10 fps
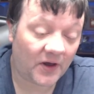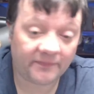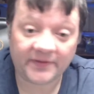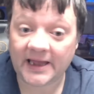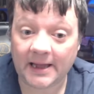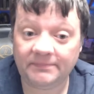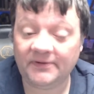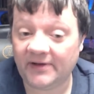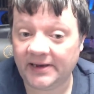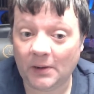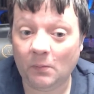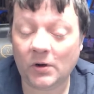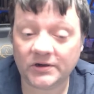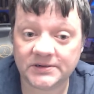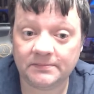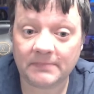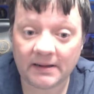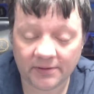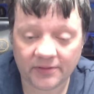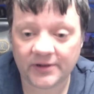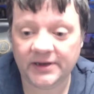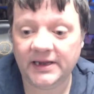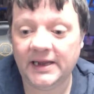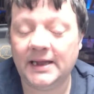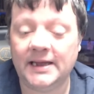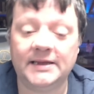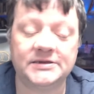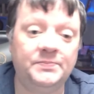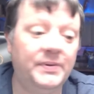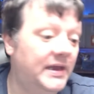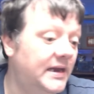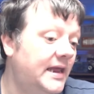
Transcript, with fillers: the camper van, and what a marathon it has been.